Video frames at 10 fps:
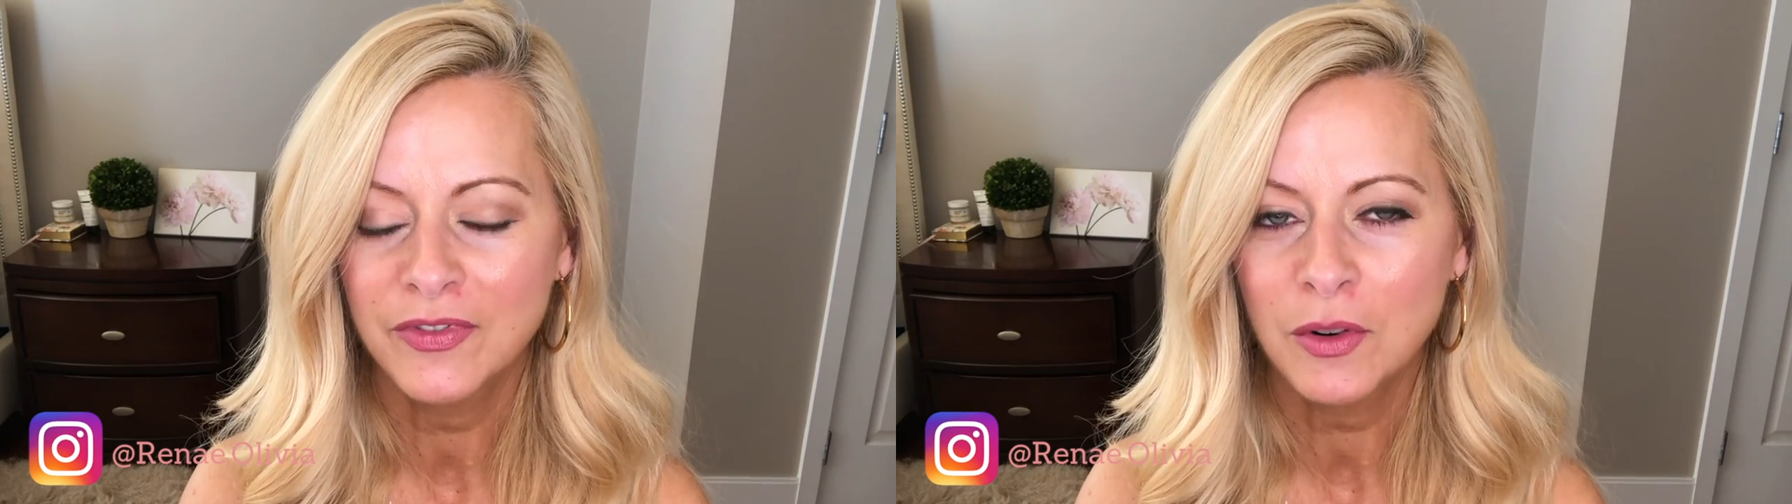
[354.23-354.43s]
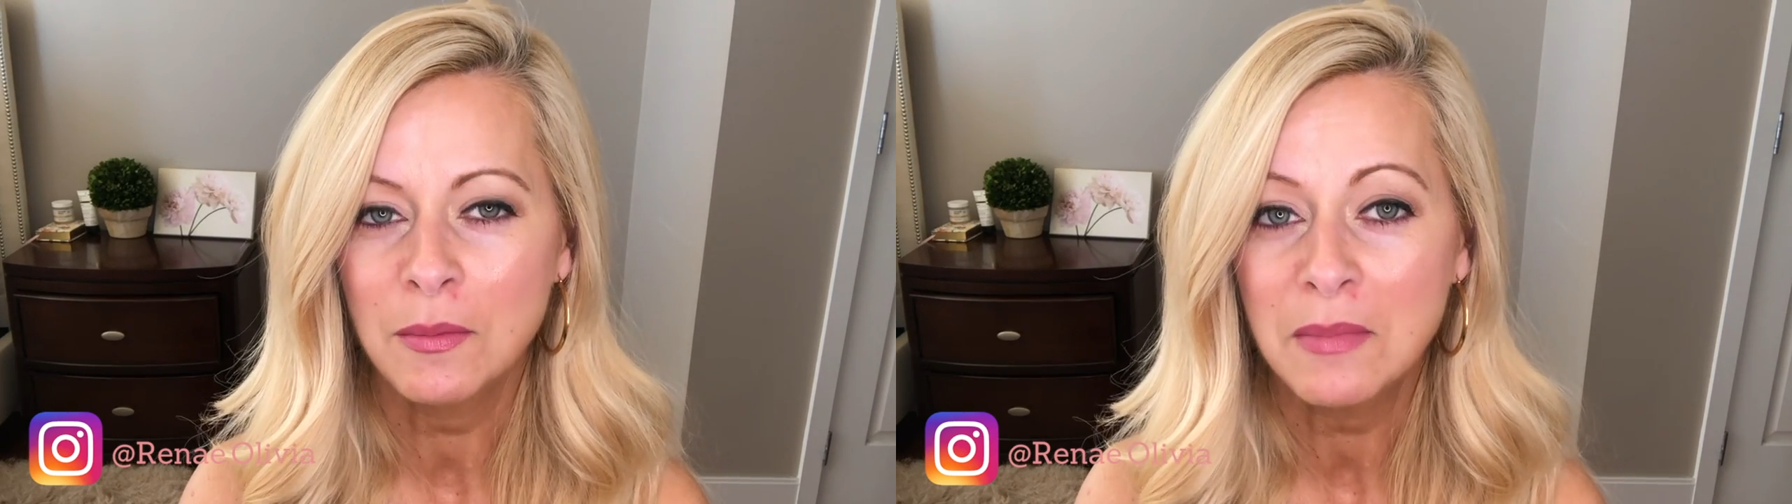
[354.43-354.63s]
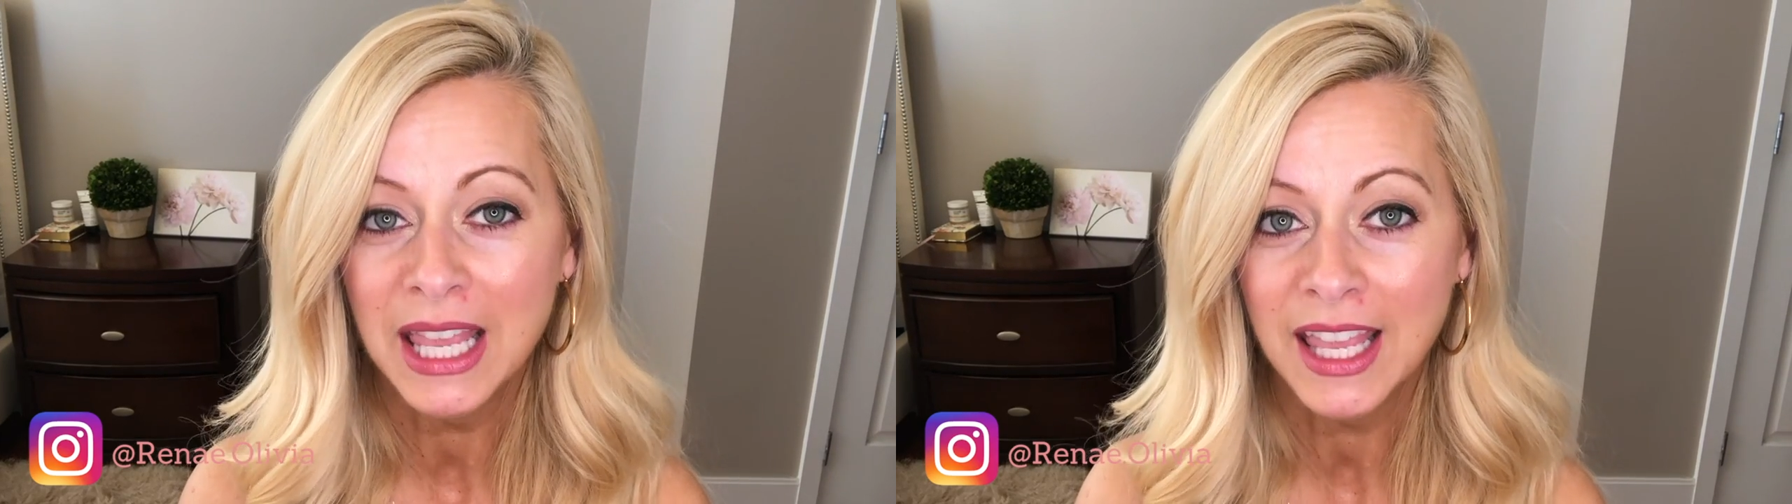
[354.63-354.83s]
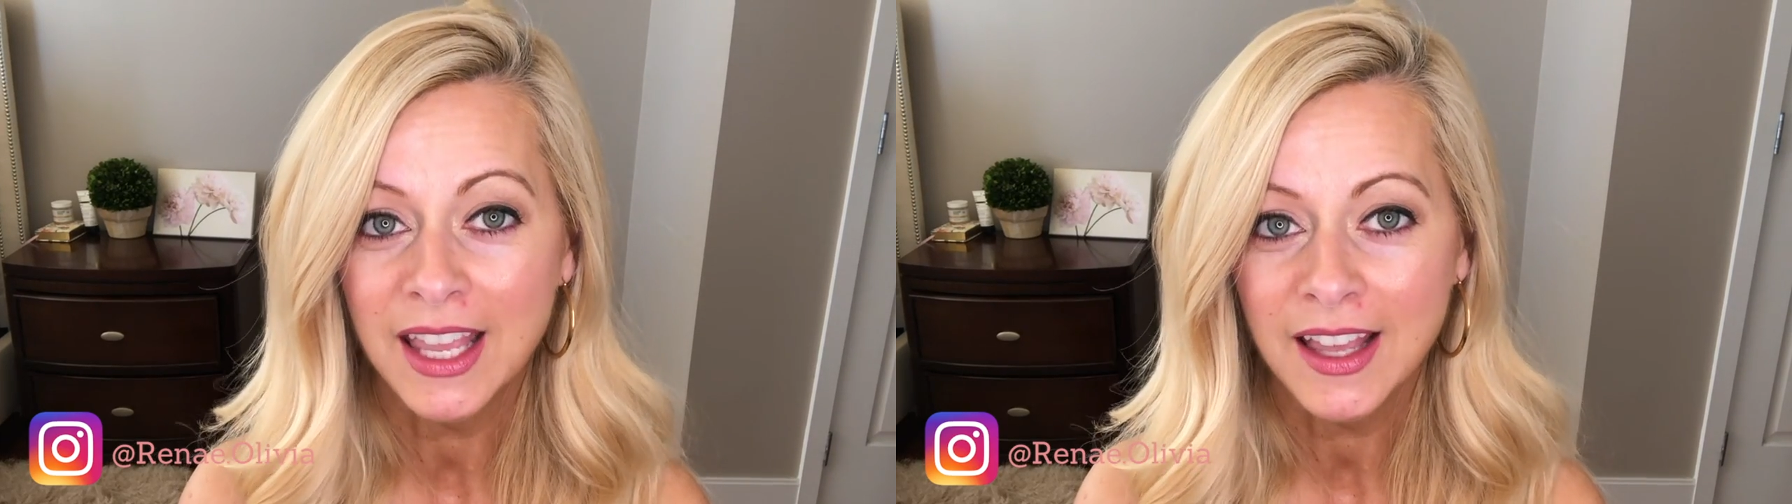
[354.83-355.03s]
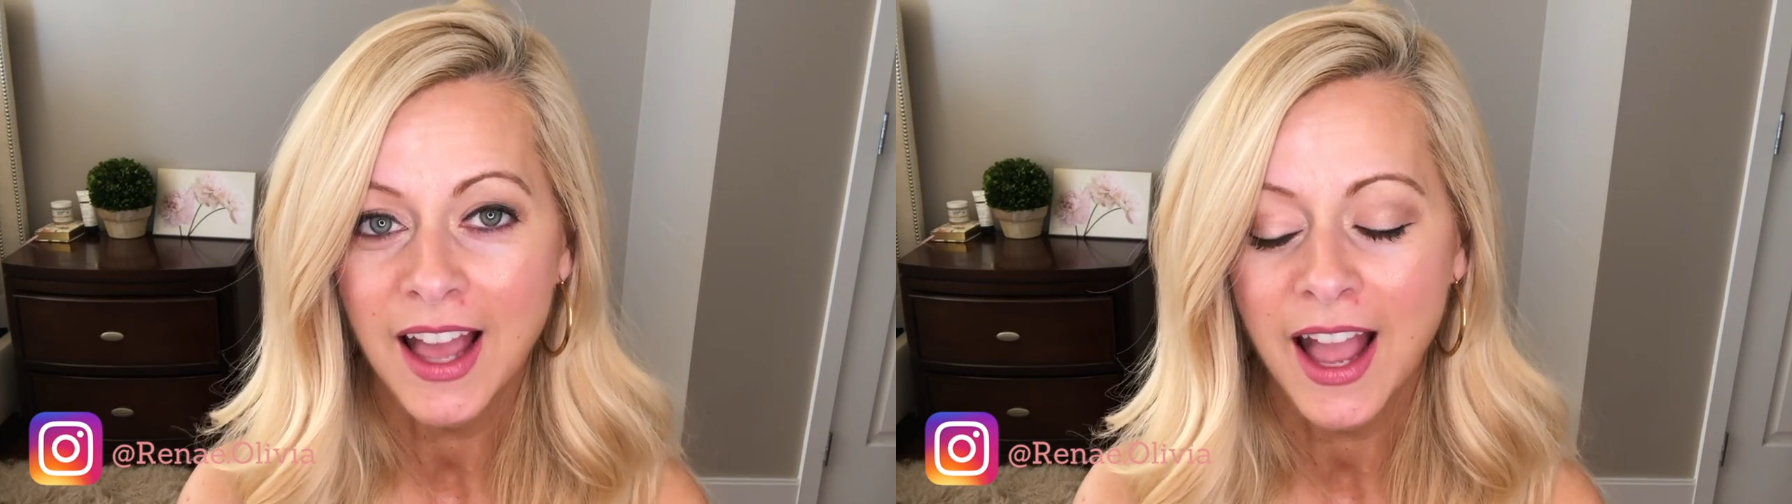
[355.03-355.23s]
for
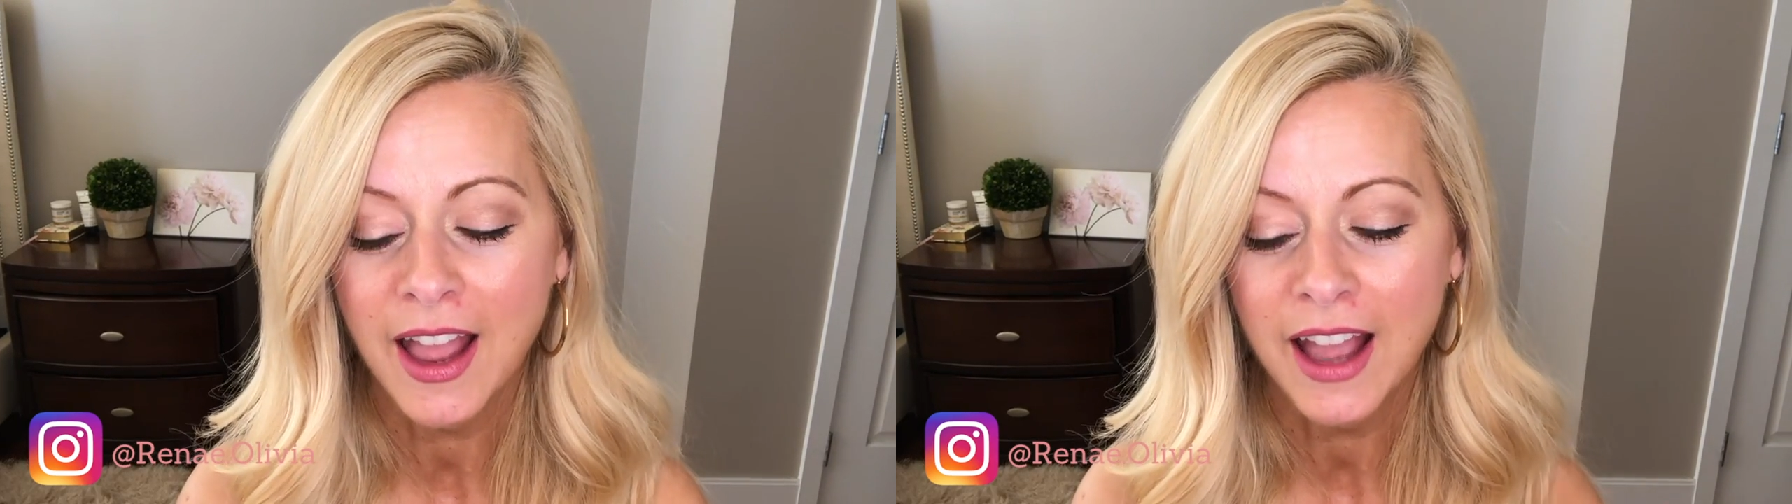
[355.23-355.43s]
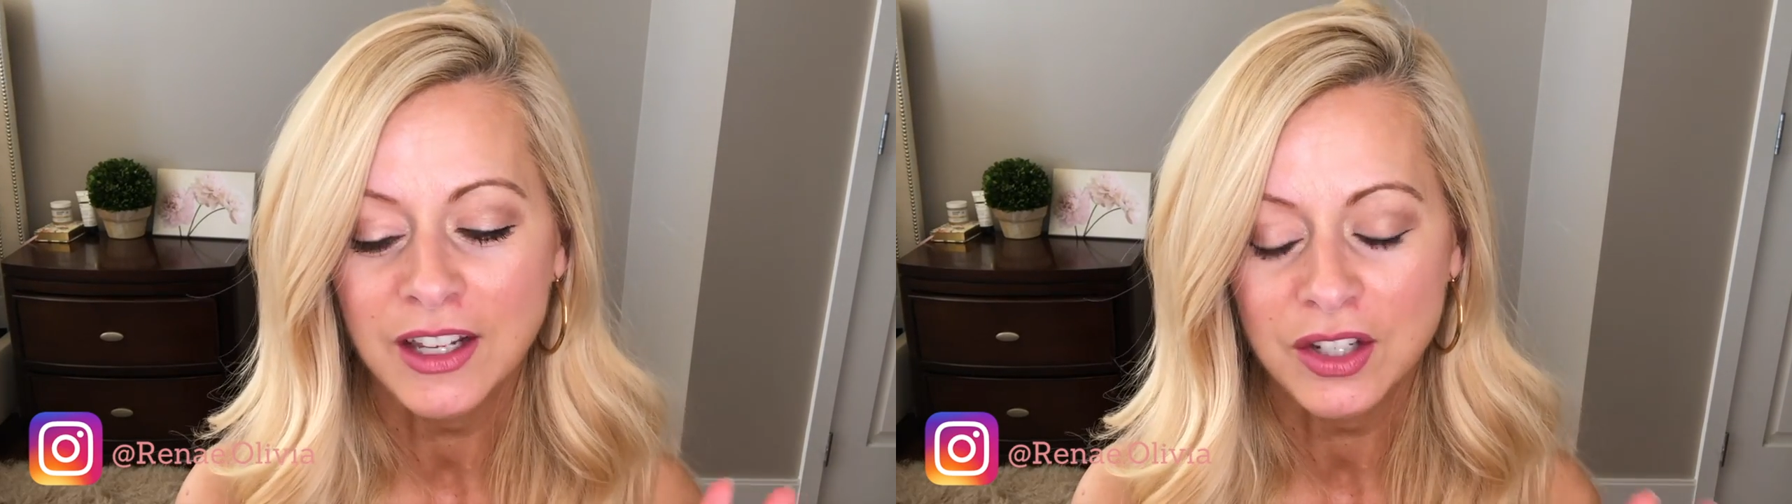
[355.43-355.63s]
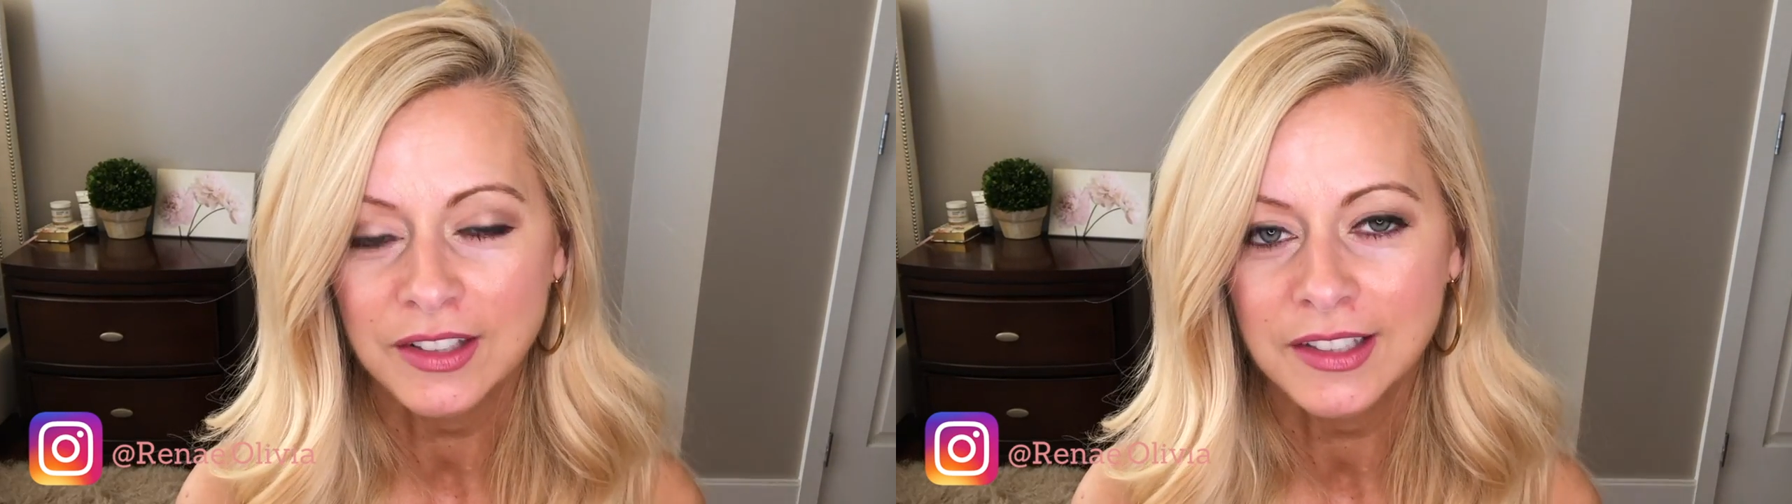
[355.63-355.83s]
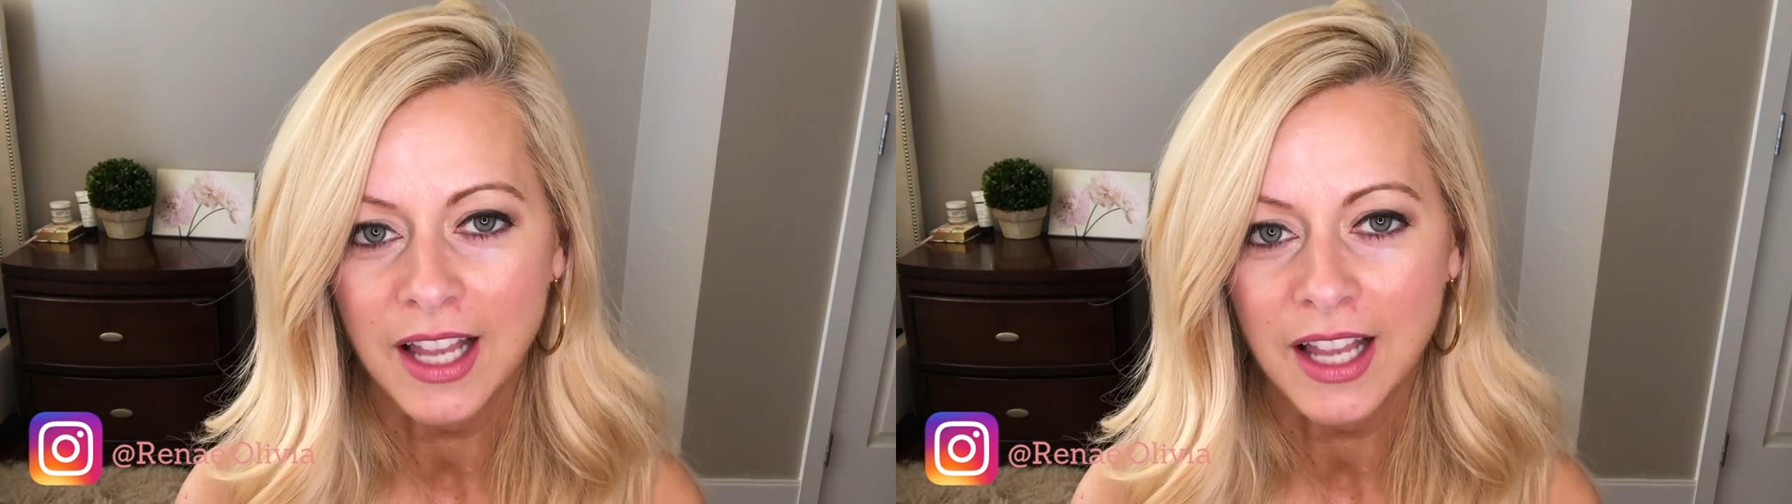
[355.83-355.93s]
me, I, I just,